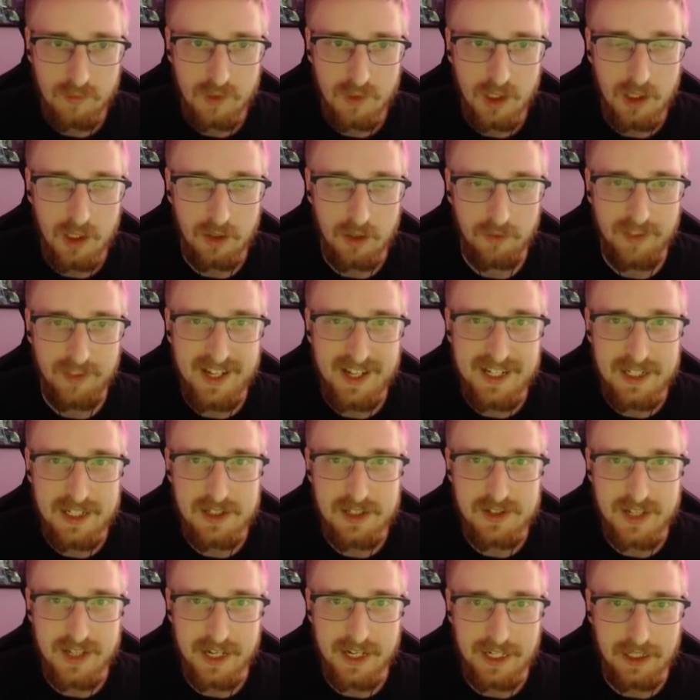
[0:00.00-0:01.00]
Oh, that
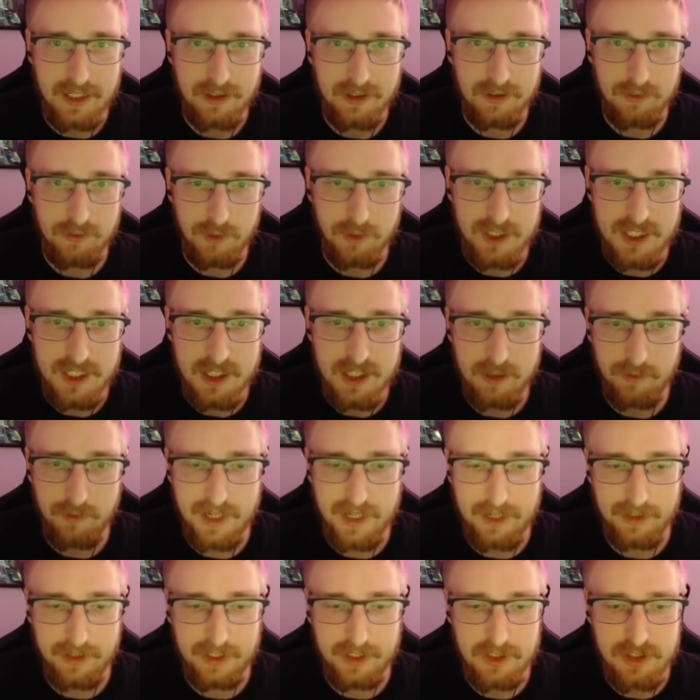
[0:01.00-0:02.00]
is a 180.
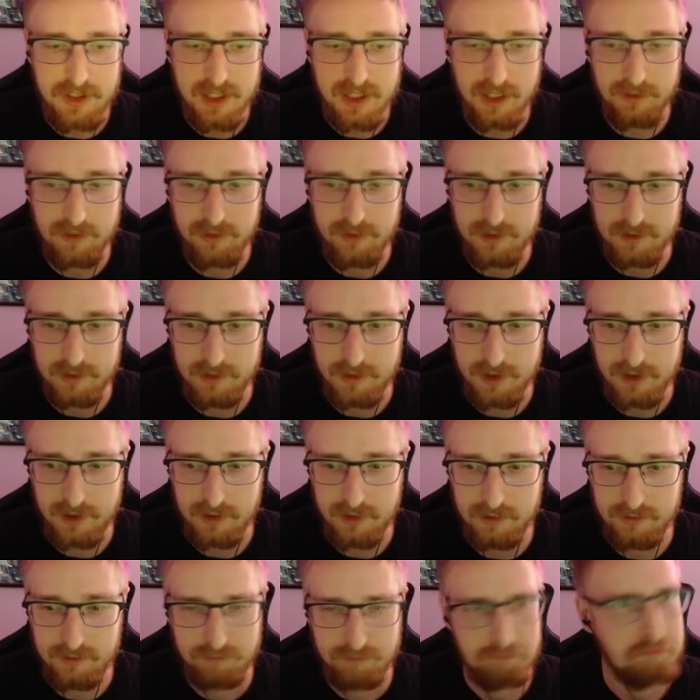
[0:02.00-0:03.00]
Wow, I just got.
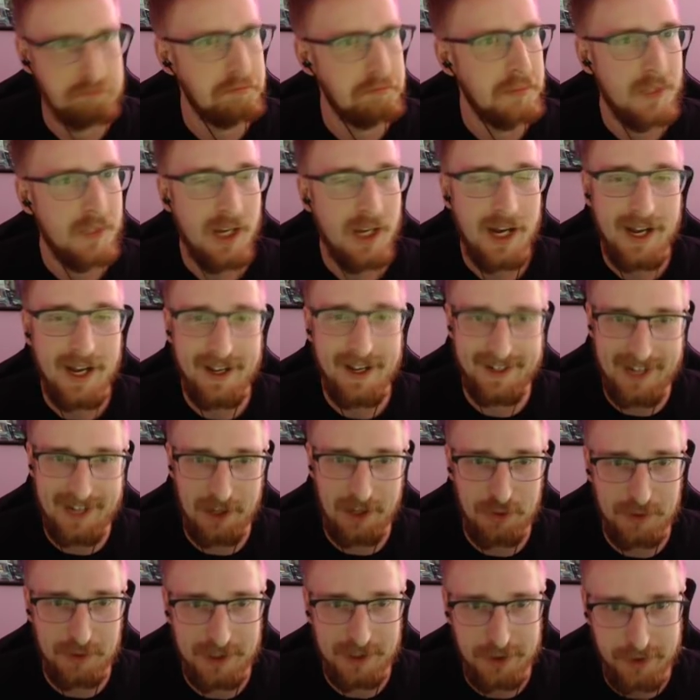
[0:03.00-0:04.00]
I got
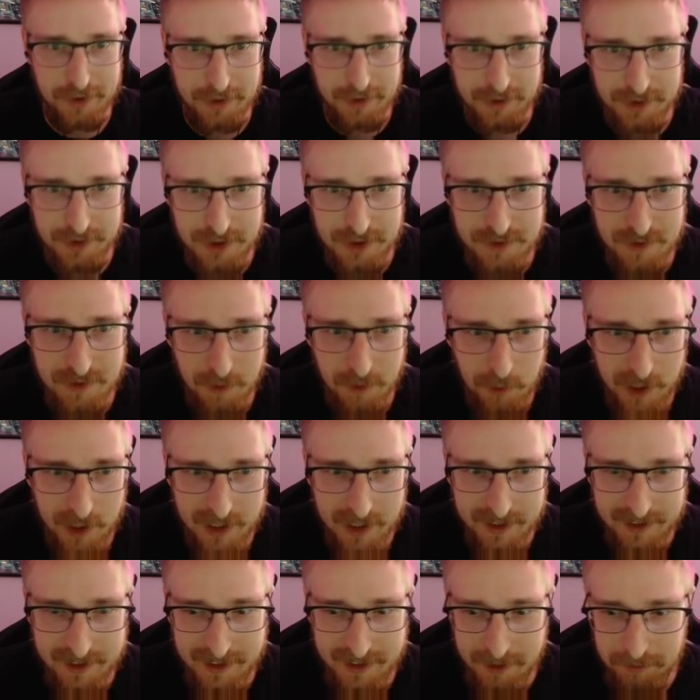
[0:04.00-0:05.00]
300 gold just for
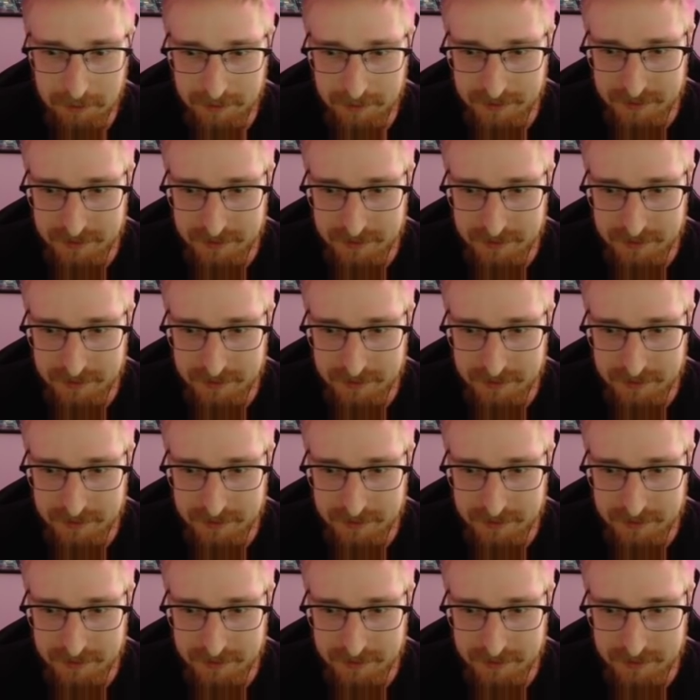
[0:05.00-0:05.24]
walking up.